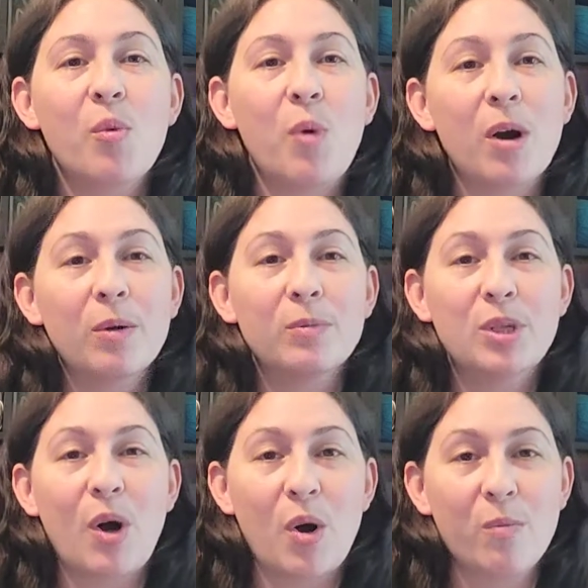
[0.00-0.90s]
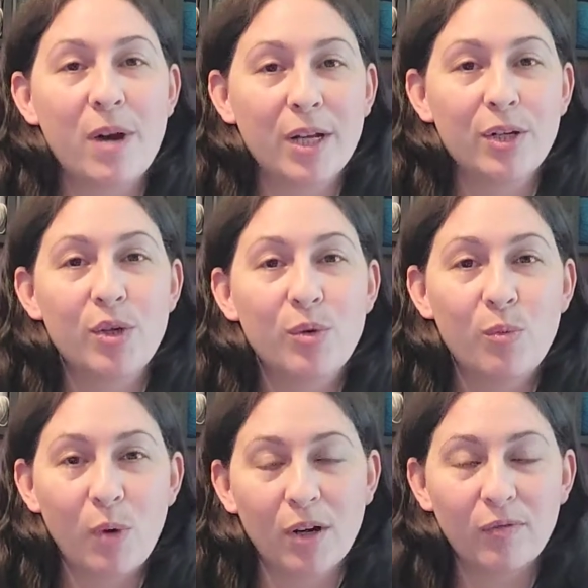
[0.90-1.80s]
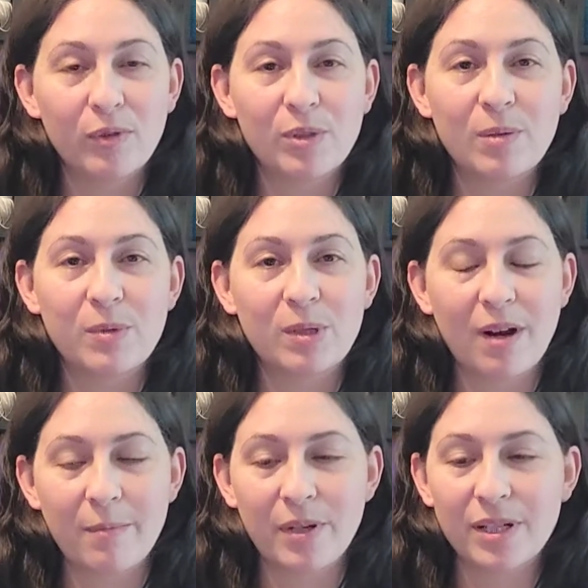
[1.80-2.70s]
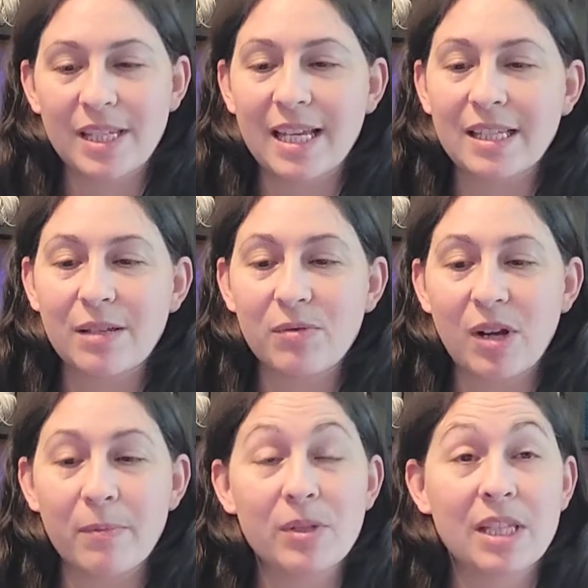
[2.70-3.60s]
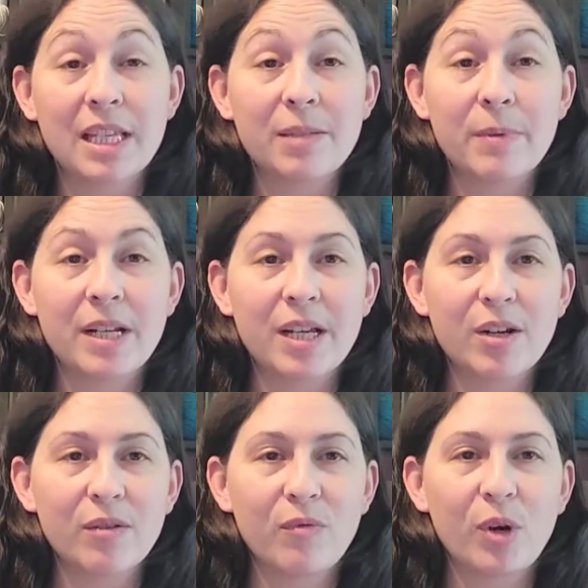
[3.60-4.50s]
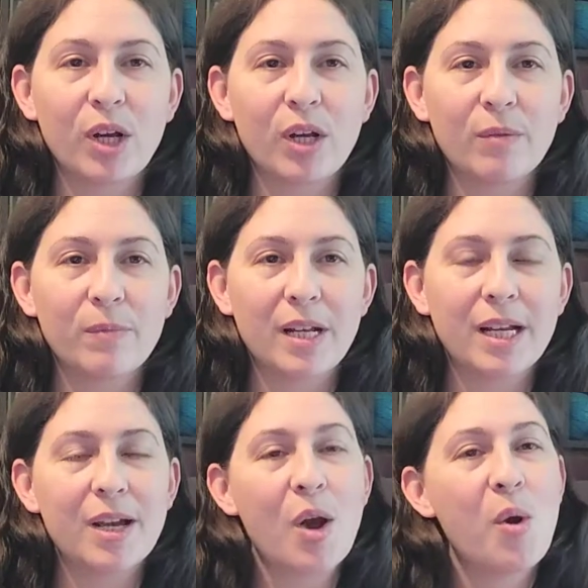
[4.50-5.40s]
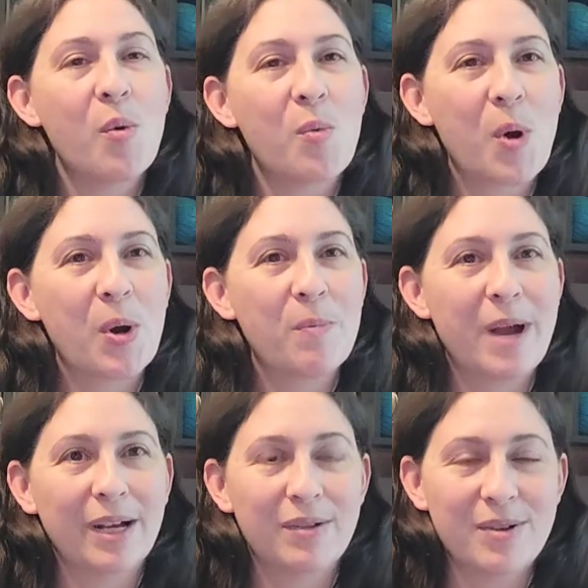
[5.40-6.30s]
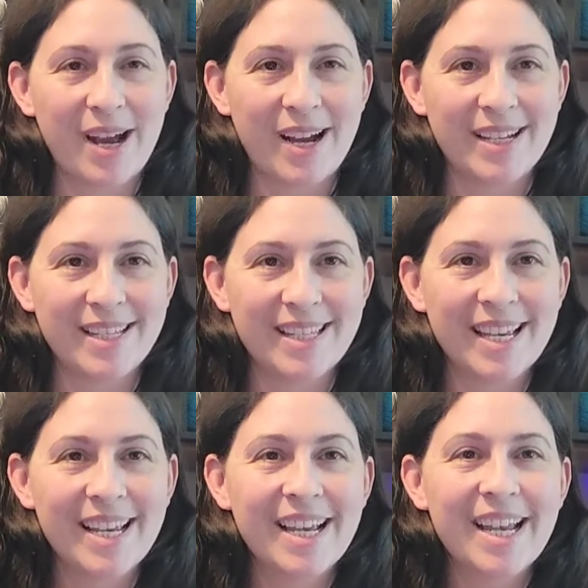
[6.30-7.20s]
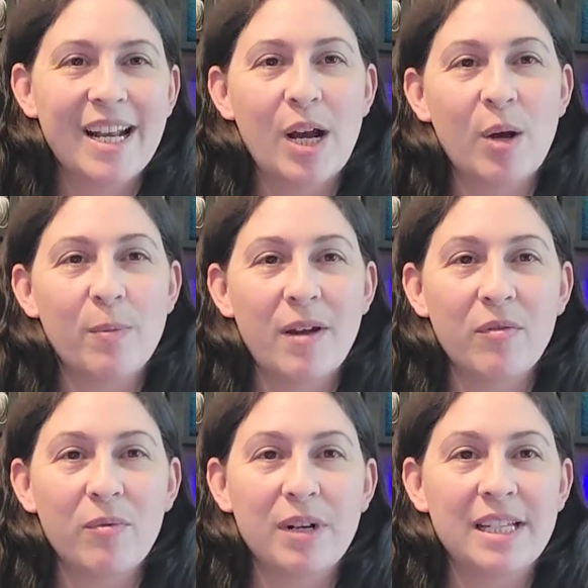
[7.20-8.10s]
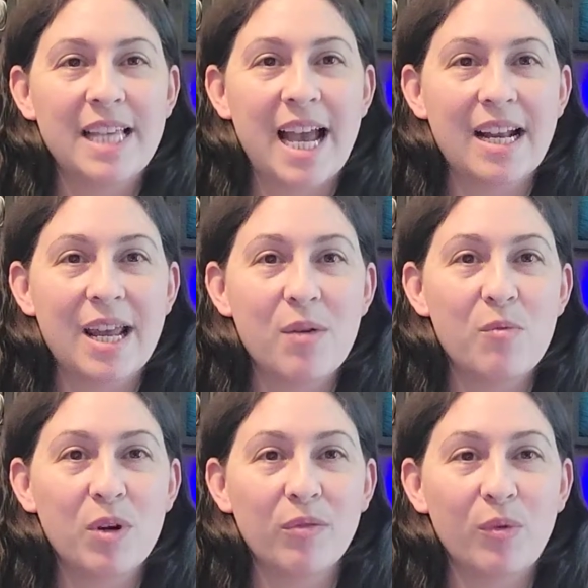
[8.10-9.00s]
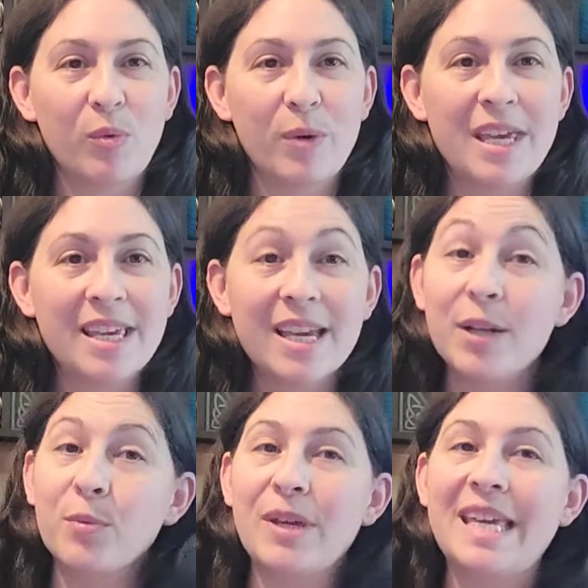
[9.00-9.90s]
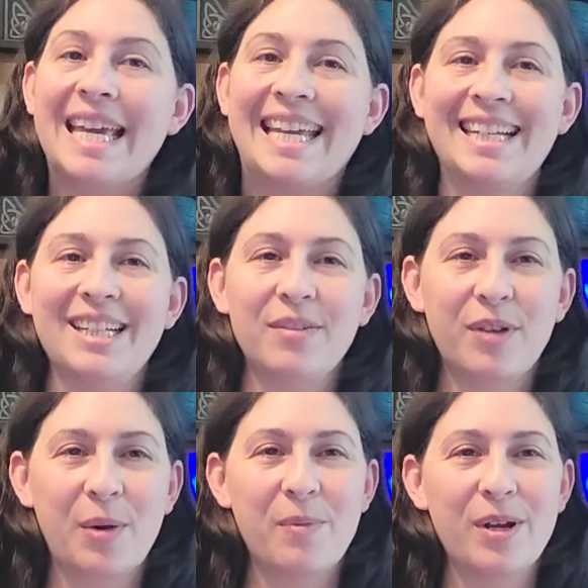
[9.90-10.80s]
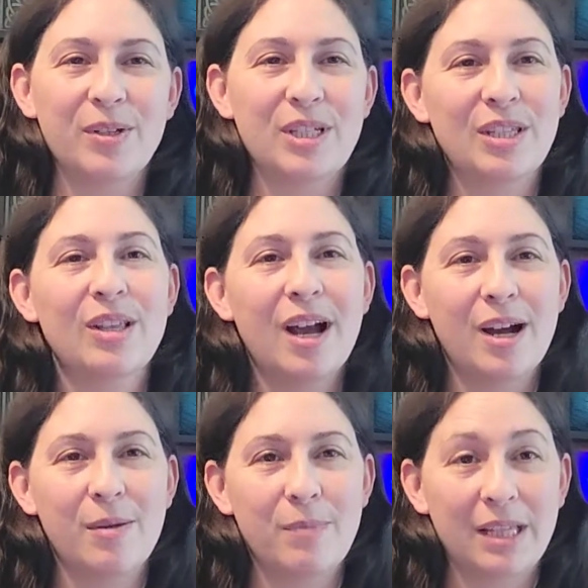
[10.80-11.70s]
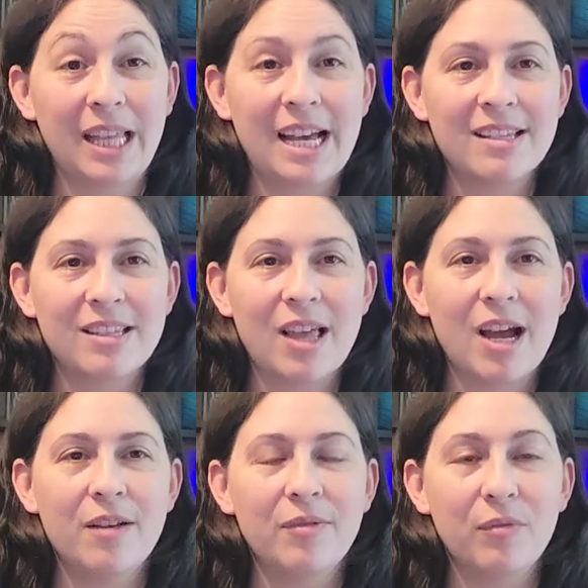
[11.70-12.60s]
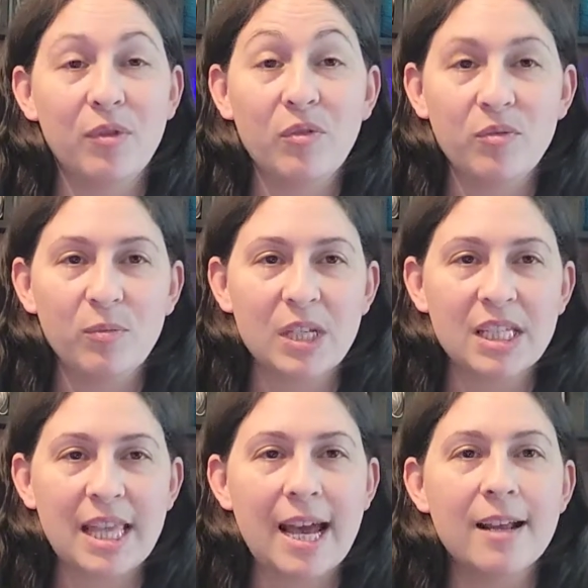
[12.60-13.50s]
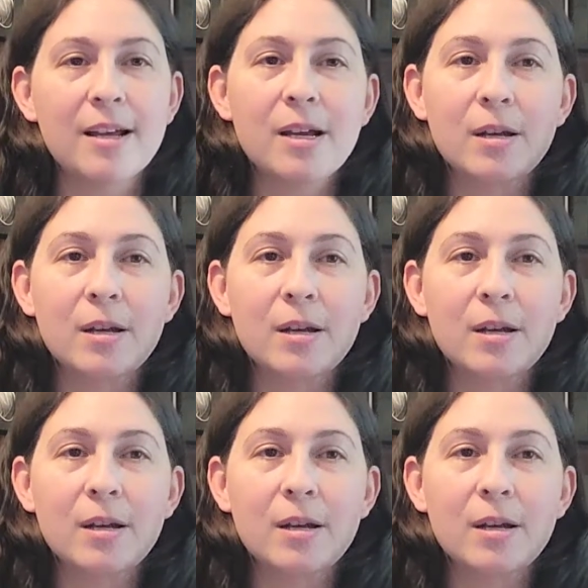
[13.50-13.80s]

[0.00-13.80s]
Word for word: welcome to all my new wonderful subscribers, and subscribers that has been here for a good minute. Welcome back, you guys. And I hope everyone has had a wonderful week and weekend compared to my last live. If you've missed that,